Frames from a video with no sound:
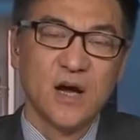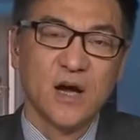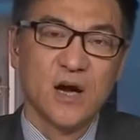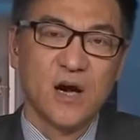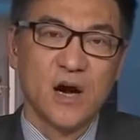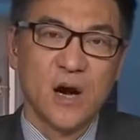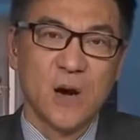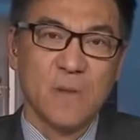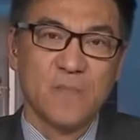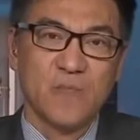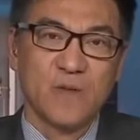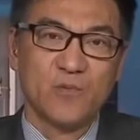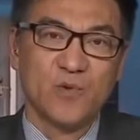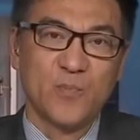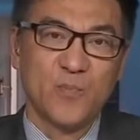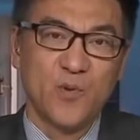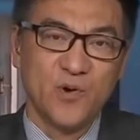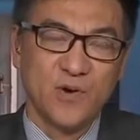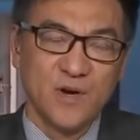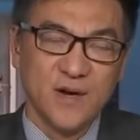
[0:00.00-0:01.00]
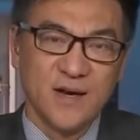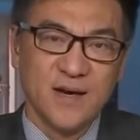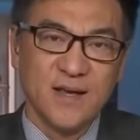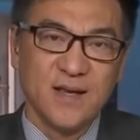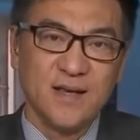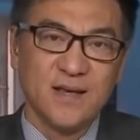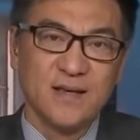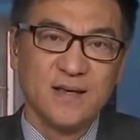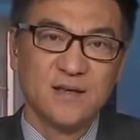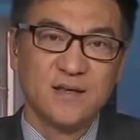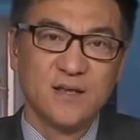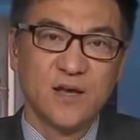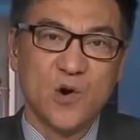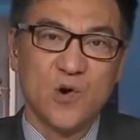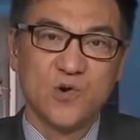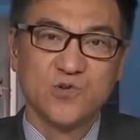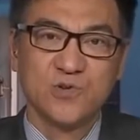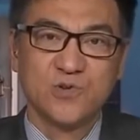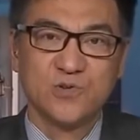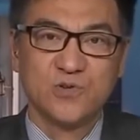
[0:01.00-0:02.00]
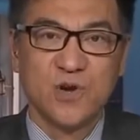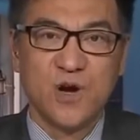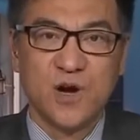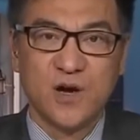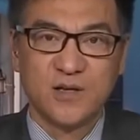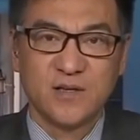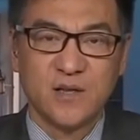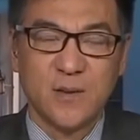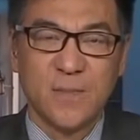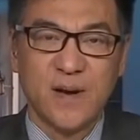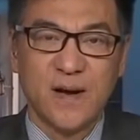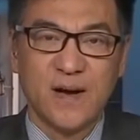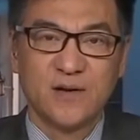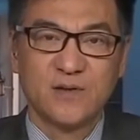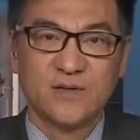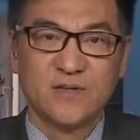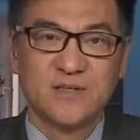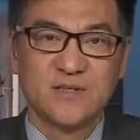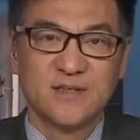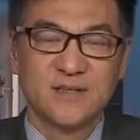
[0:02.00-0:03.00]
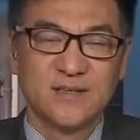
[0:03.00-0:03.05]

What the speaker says: Reportedly, they also talked about